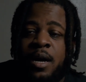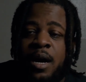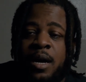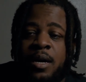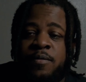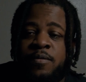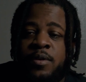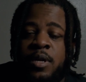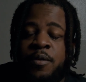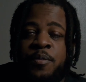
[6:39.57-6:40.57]
I have
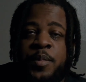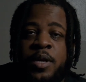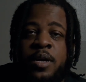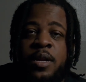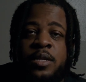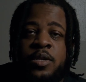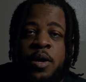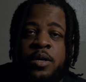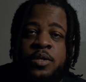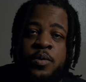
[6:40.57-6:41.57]
never been good at
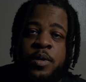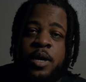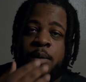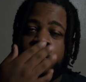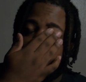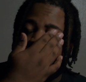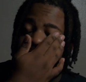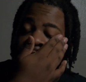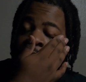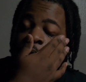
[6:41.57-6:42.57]
talking to a camera, and
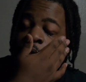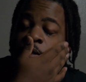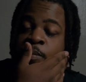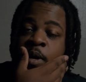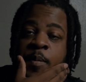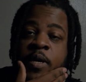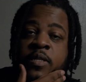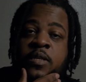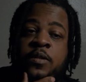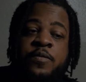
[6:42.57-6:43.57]
filming this by
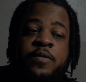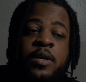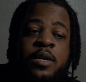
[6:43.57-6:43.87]
myself